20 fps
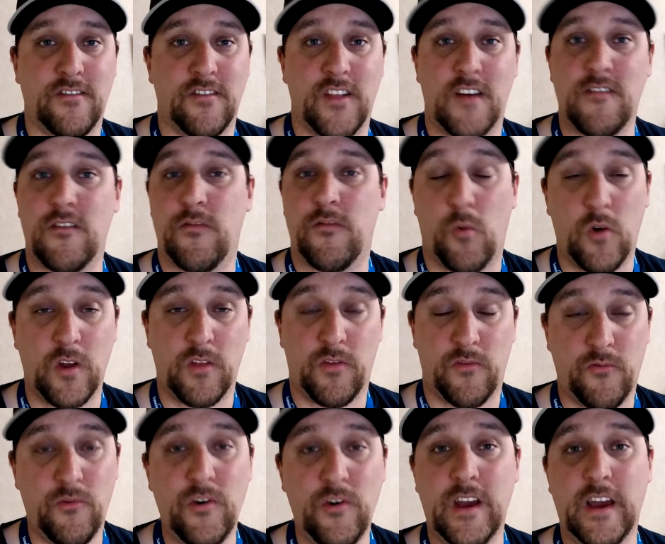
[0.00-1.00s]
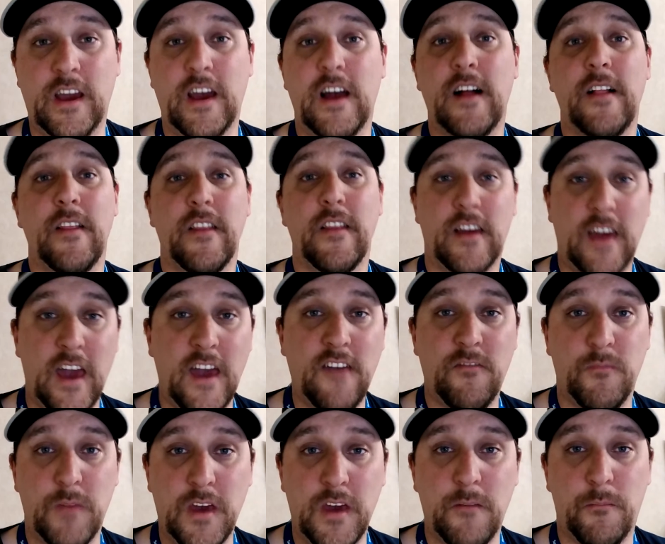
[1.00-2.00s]
as a level 43,
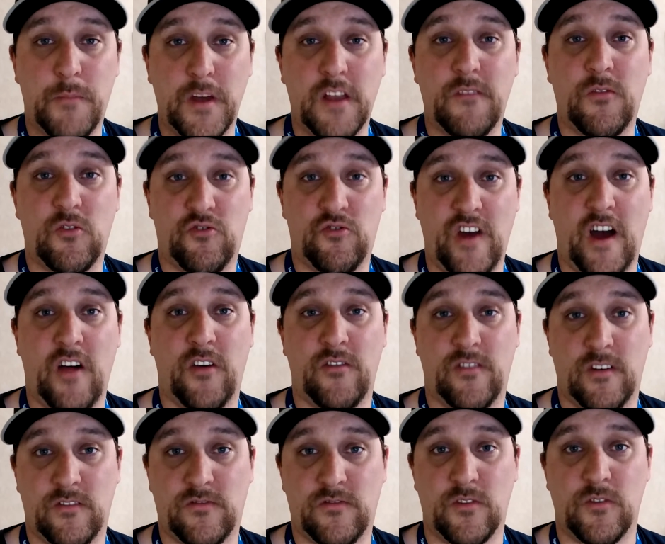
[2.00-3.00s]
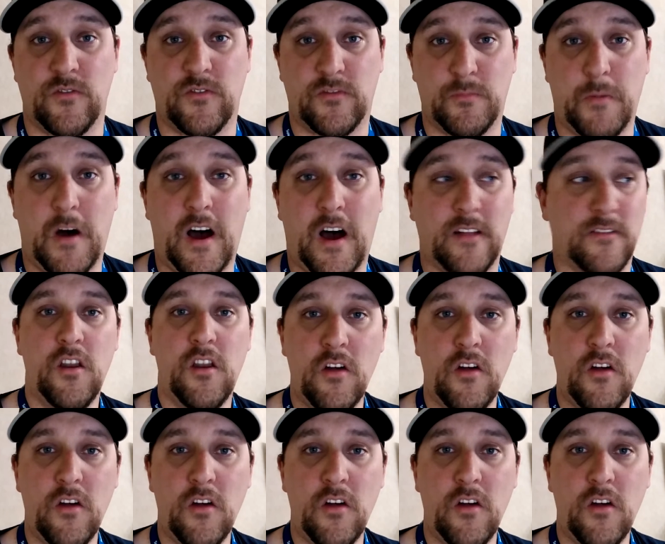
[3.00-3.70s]
gave me a bit of a challenge at certain spots.